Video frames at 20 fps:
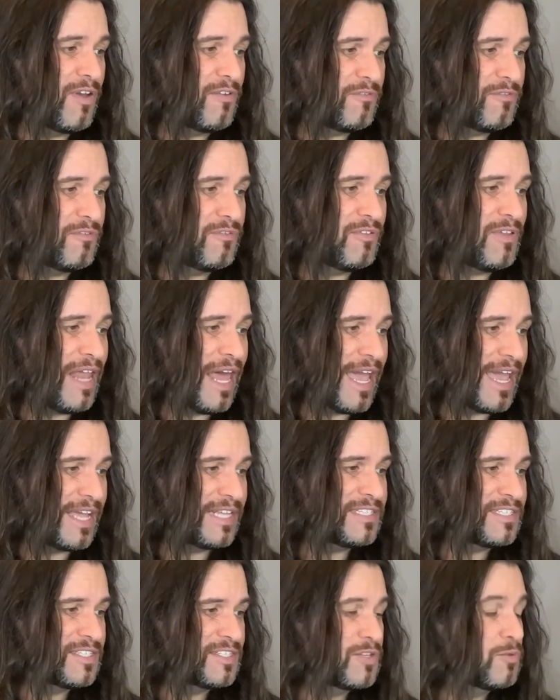
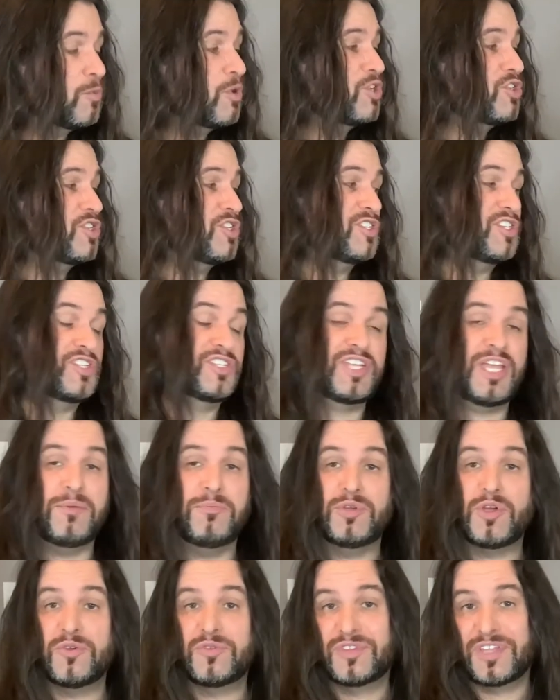flat, which is the same
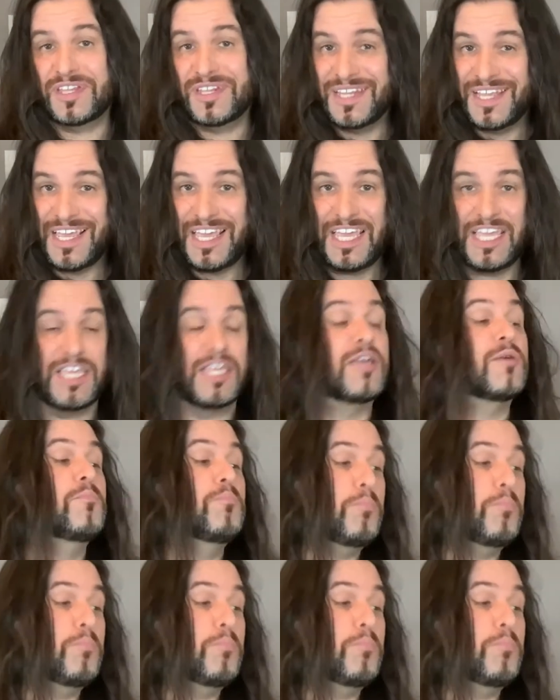note than E.